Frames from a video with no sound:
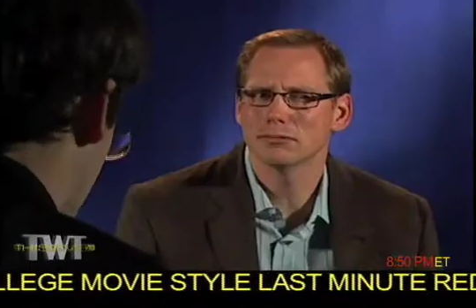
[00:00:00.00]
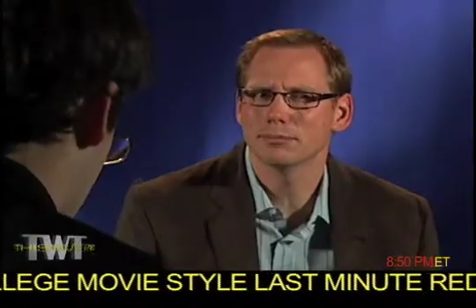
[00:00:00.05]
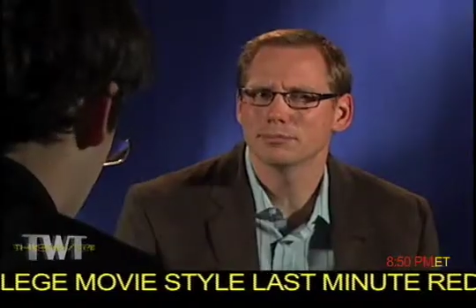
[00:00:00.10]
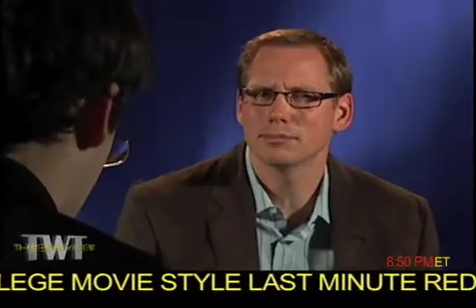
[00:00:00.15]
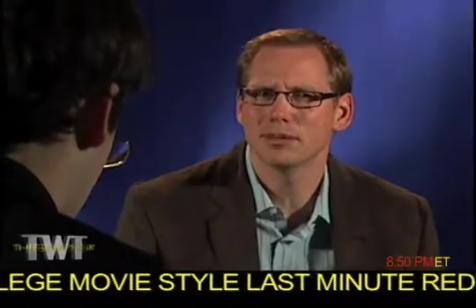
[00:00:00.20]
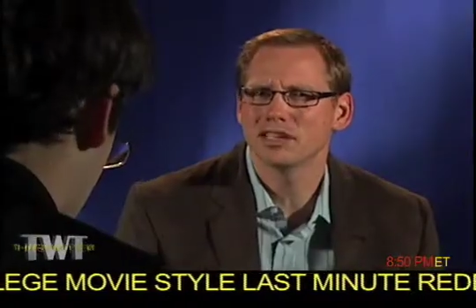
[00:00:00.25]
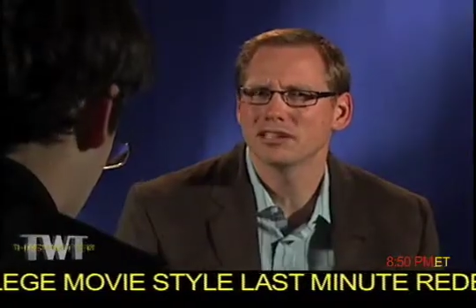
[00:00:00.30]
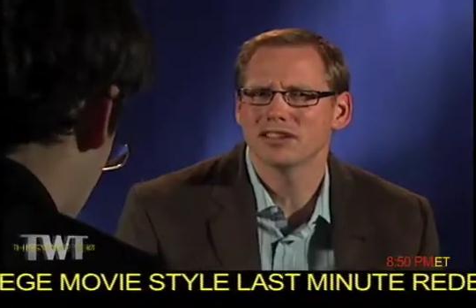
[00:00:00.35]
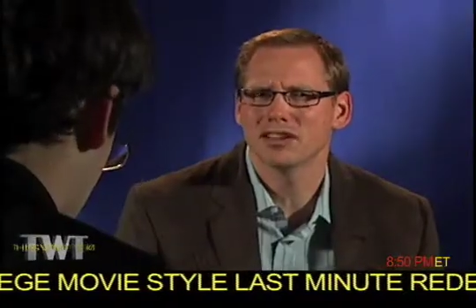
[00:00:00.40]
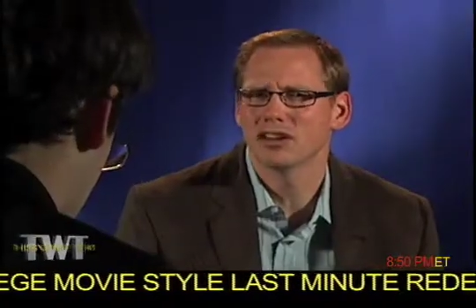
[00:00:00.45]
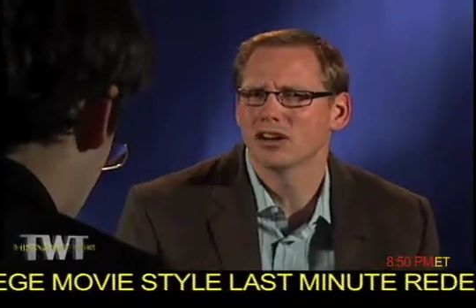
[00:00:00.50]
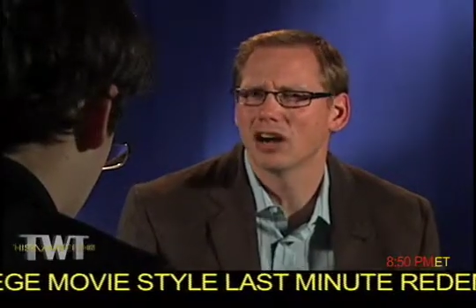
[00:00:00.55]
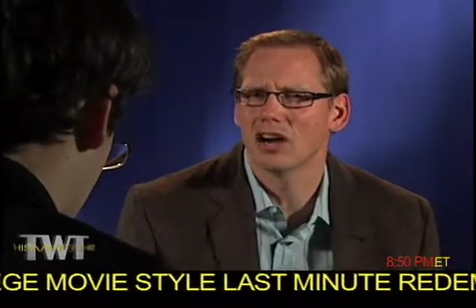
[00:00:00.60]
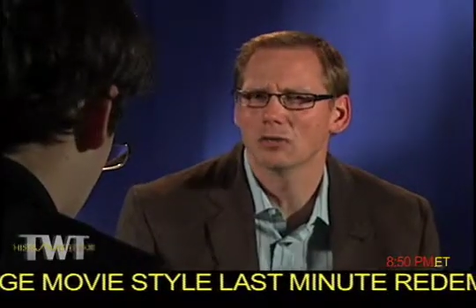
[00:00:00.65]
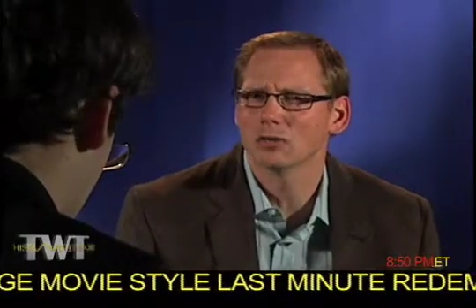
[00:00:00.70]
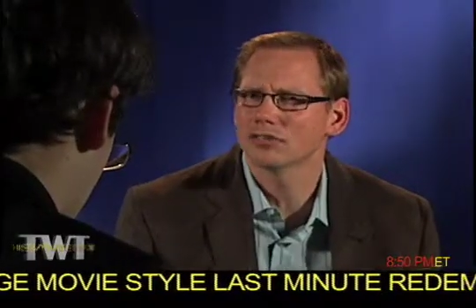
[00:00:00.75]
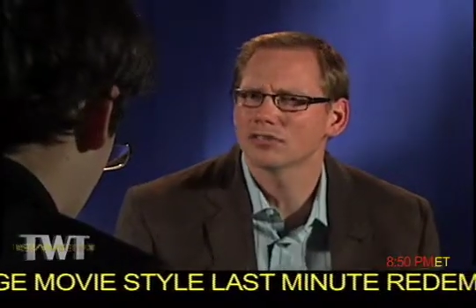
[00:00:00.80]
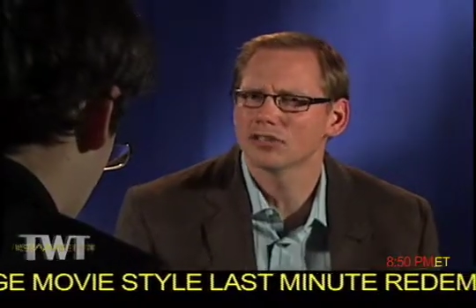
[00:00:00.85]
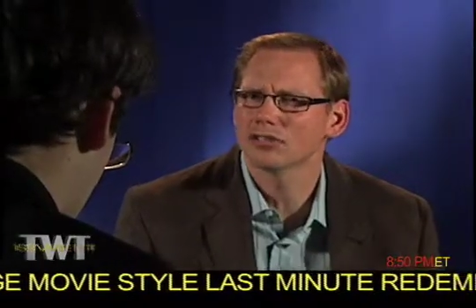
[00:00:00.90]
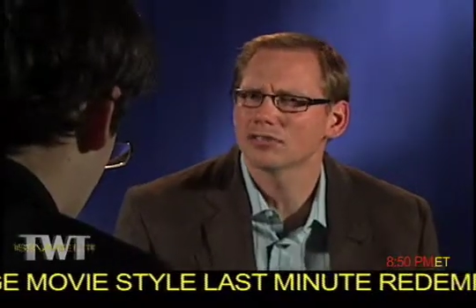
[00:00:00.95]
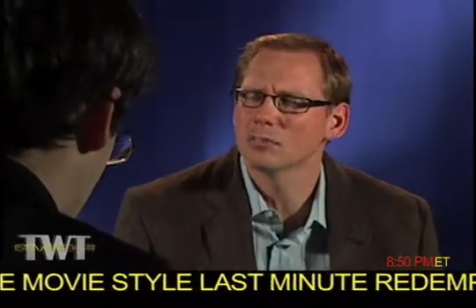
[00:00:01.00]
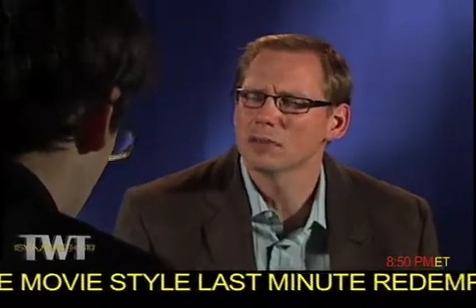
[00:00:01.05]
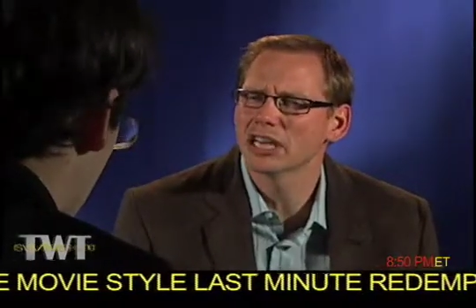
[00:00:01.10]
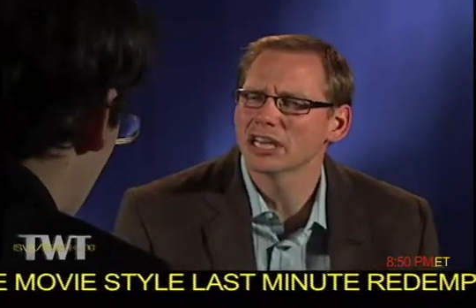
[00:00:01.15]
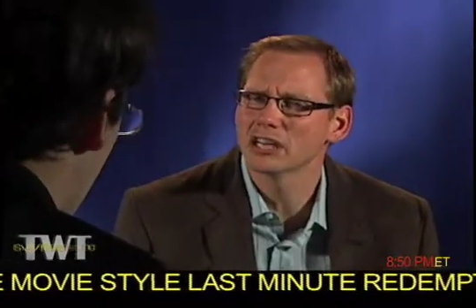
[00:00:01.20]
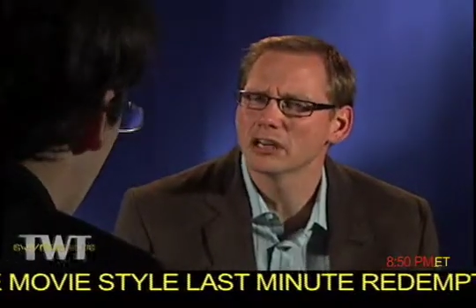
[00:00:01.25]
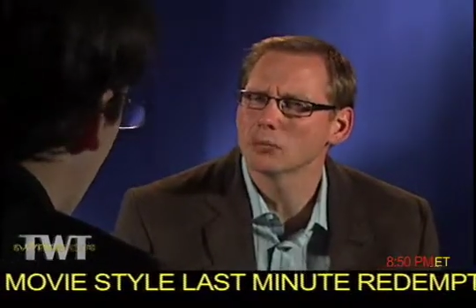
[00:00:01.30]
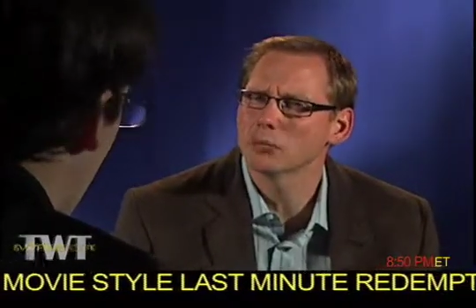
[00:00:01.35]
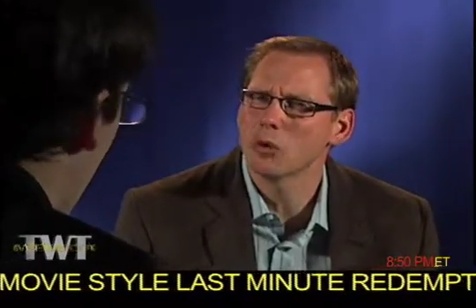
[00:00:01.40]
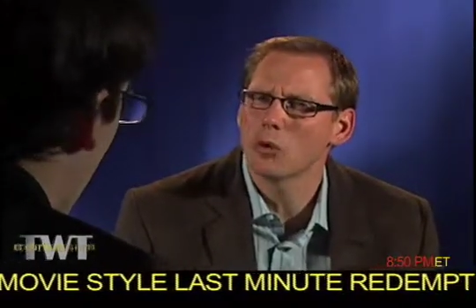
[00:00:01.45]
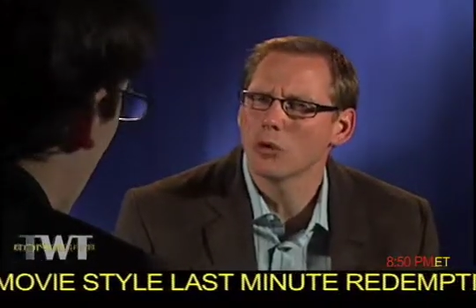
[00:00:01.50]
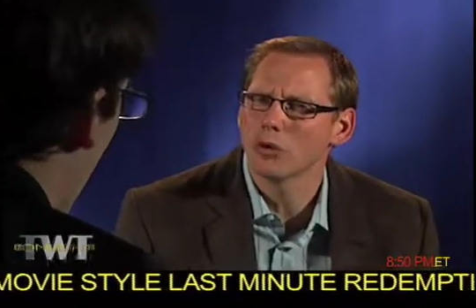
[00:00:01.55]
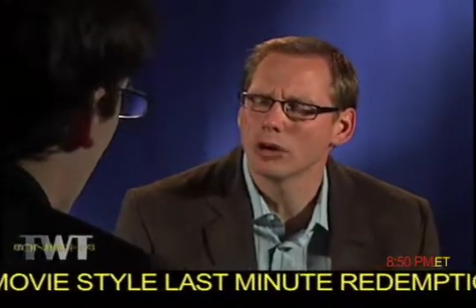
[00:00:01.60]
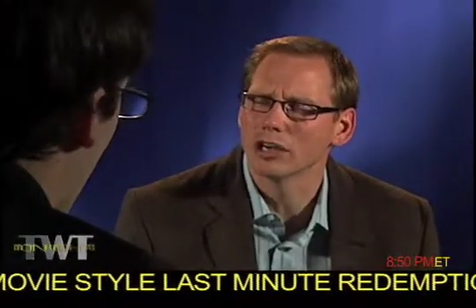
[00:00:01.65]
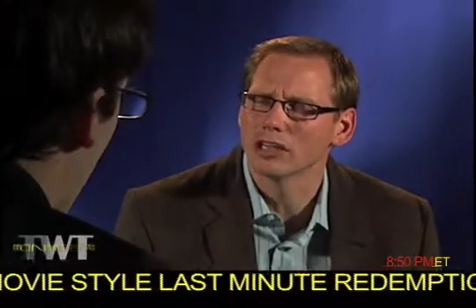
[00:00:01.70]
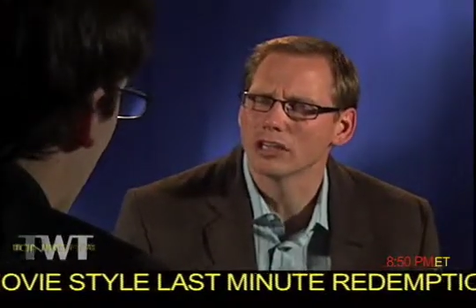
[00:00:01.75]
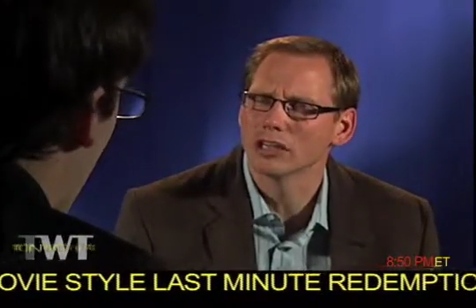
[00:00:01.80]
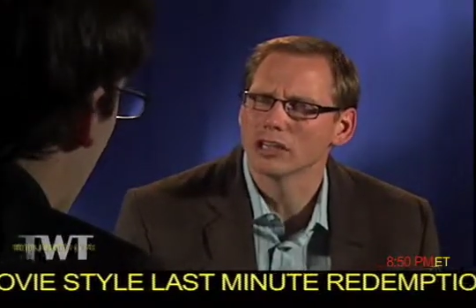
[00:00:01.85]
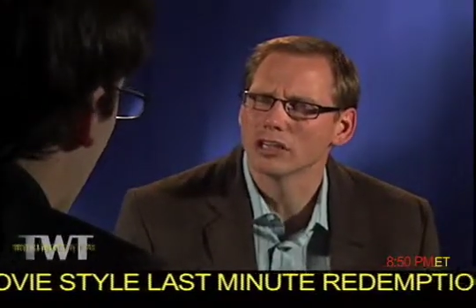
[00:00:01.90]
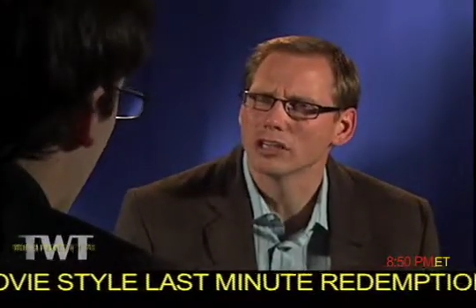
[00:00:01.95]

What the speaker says: Big deal. I was just making a point.